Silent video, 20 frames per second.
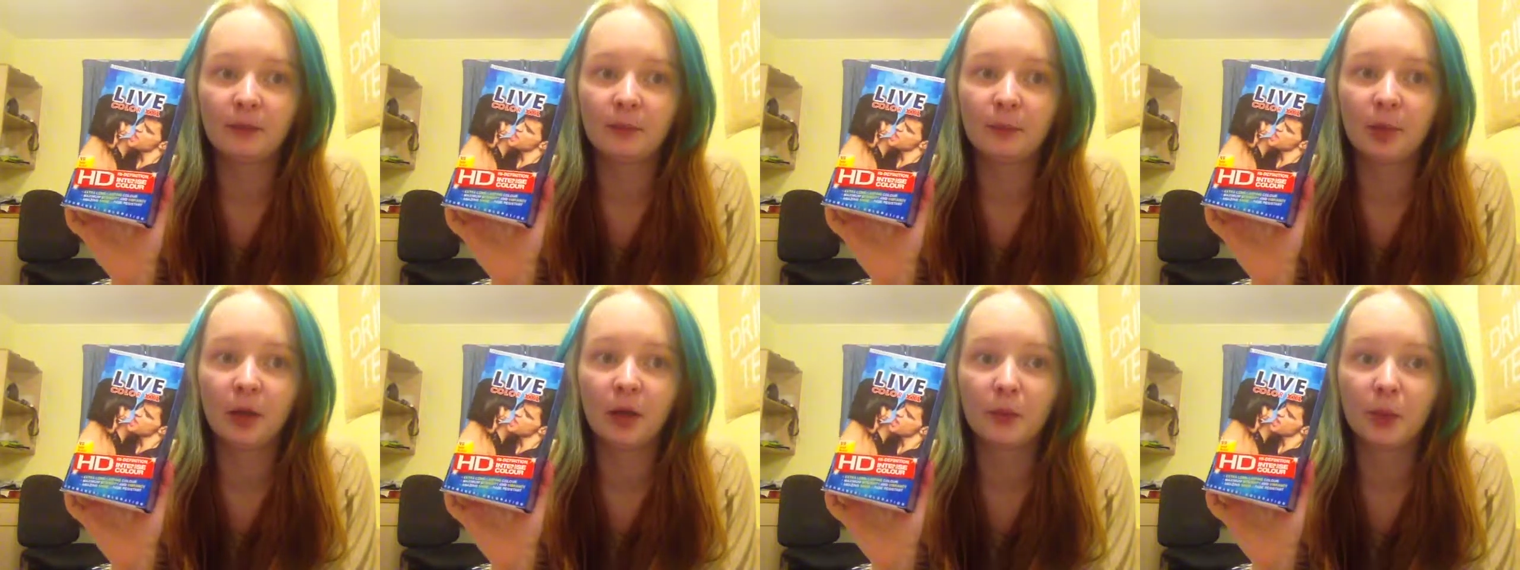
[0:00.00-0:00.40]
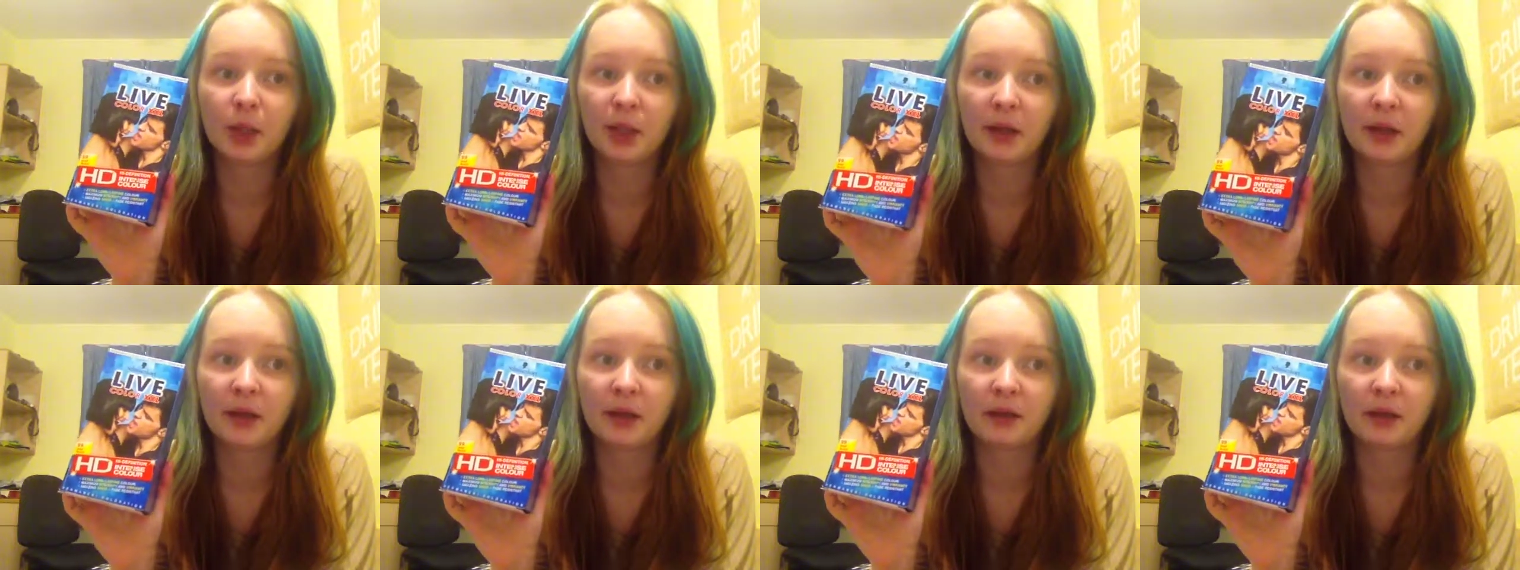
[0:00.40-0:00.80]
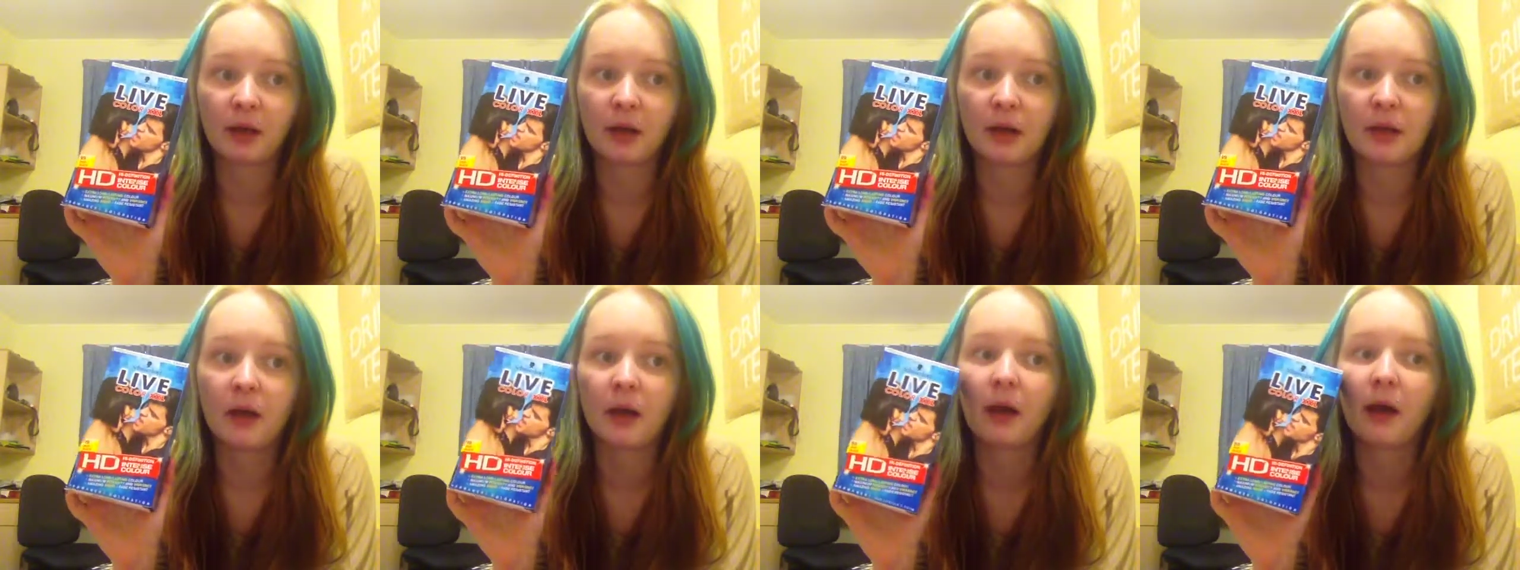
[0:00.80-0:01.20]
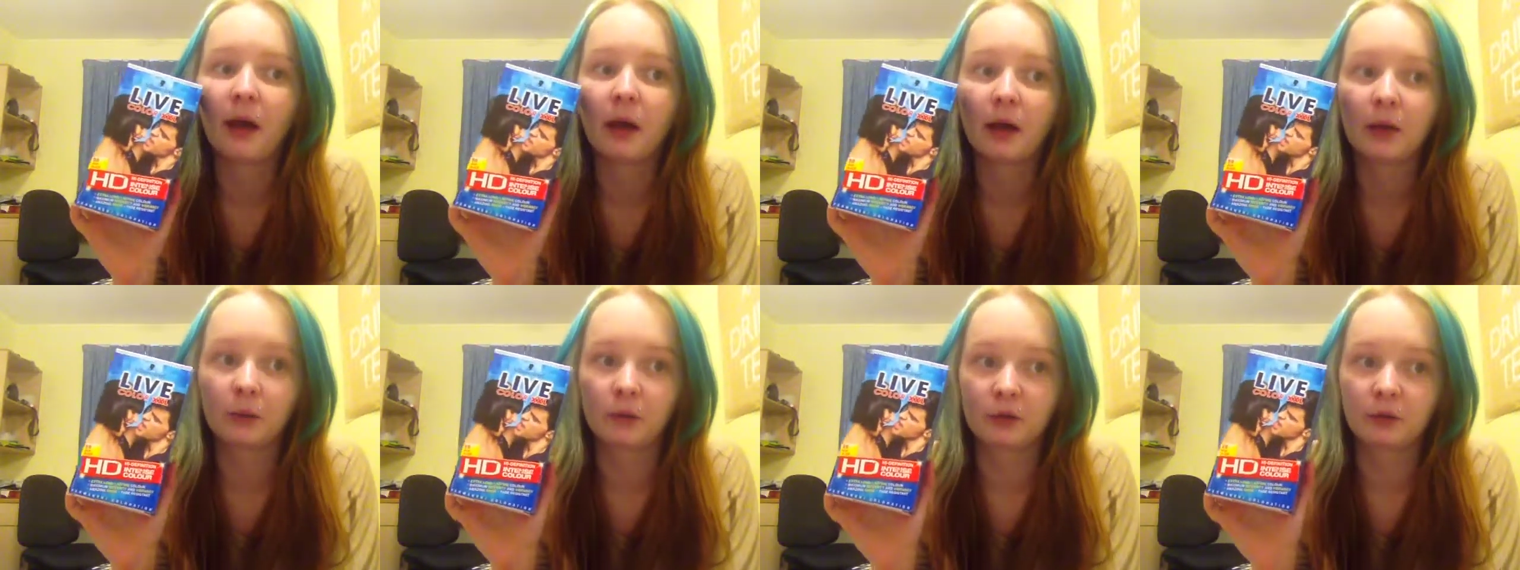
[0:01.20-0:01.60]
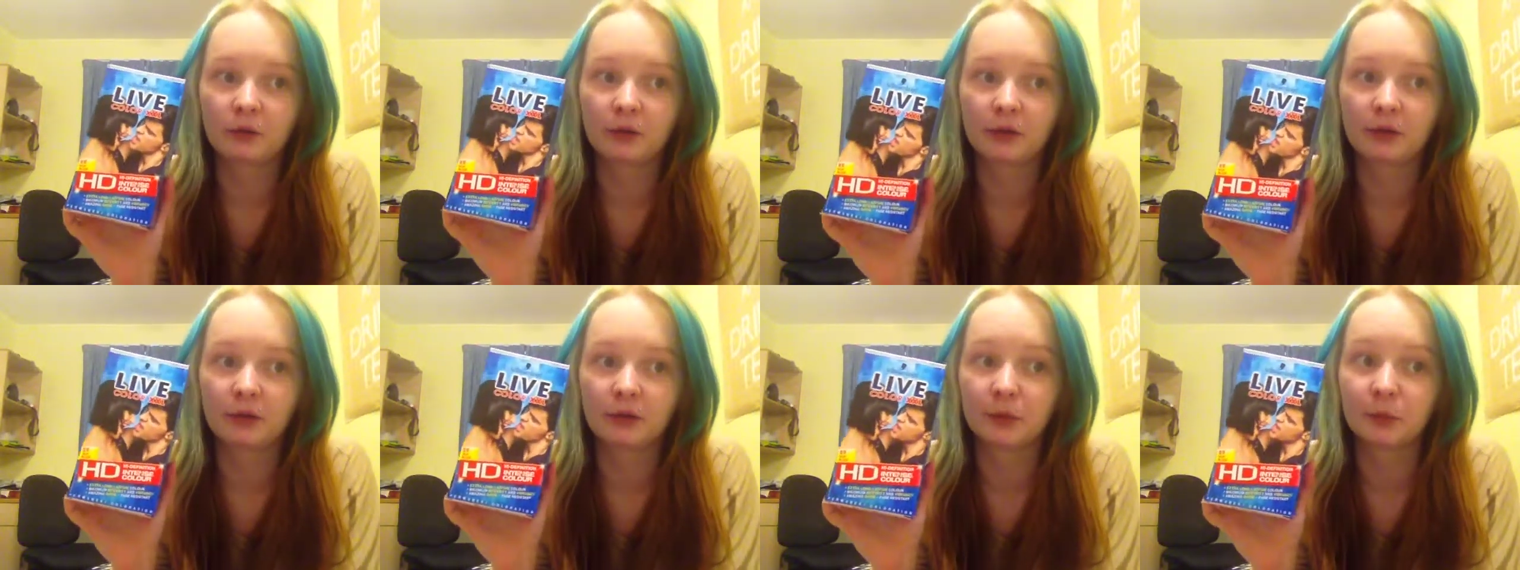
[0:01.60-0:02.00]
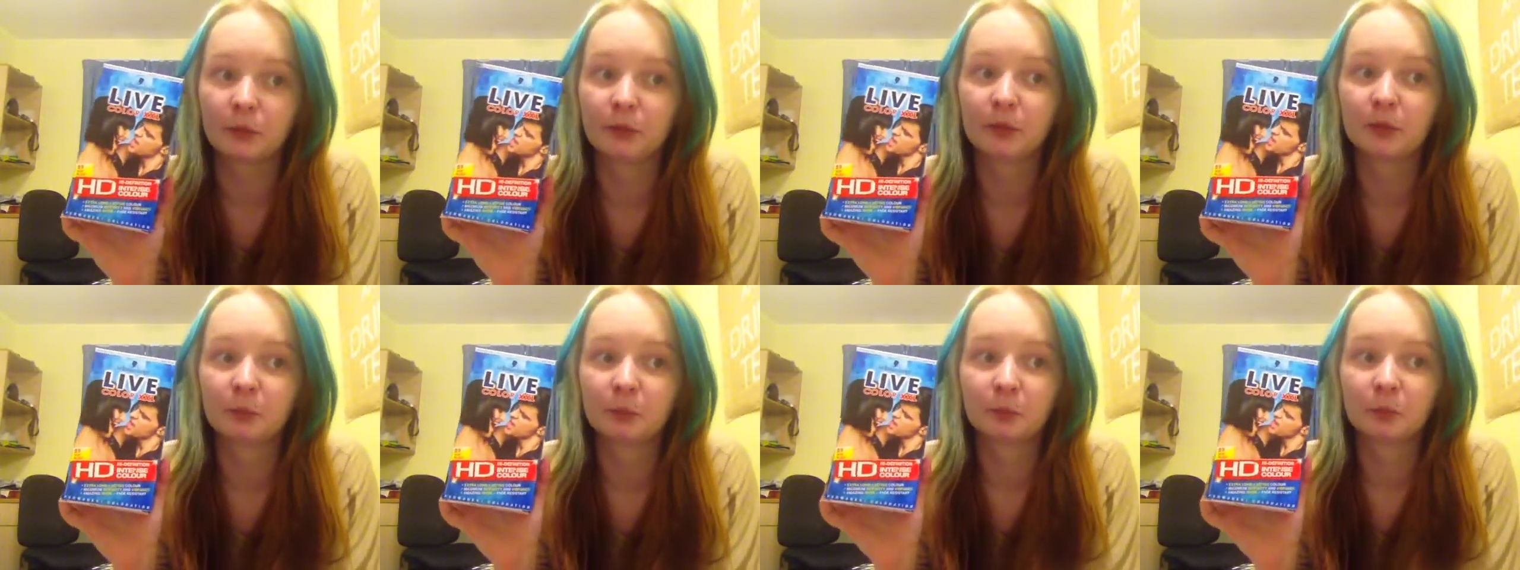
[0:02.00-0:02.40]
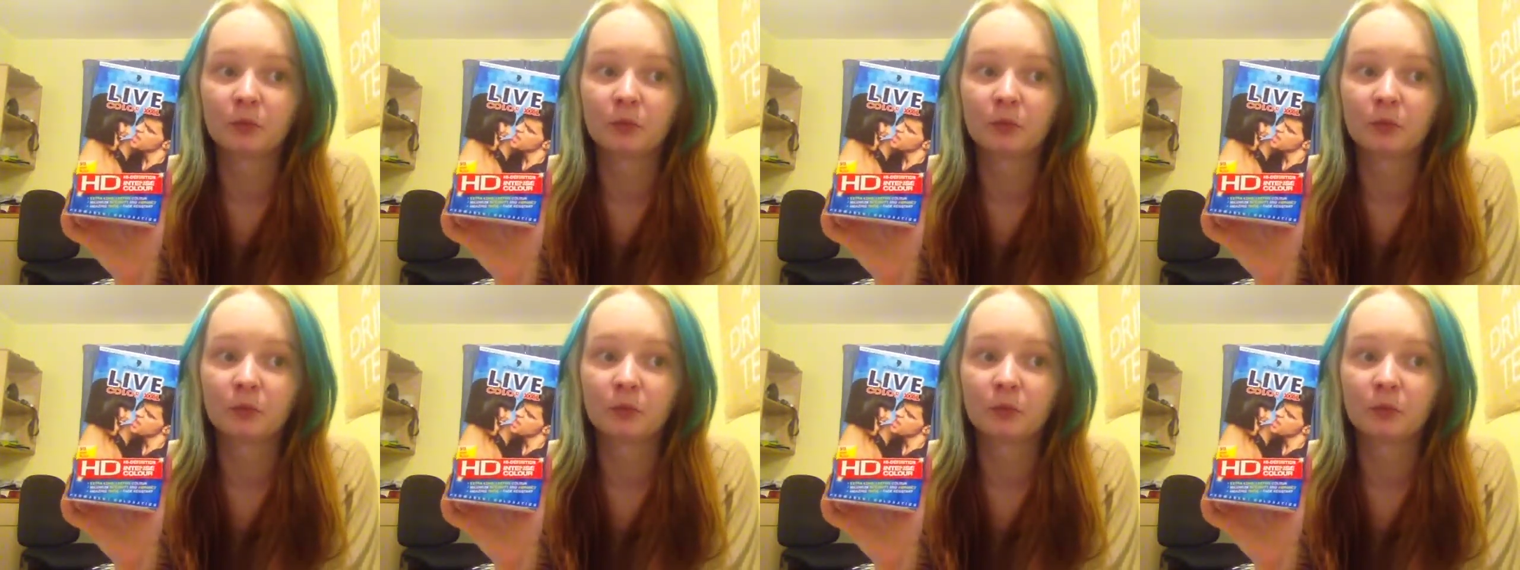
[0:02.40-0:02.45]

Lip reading: permanent hair dye that I will use.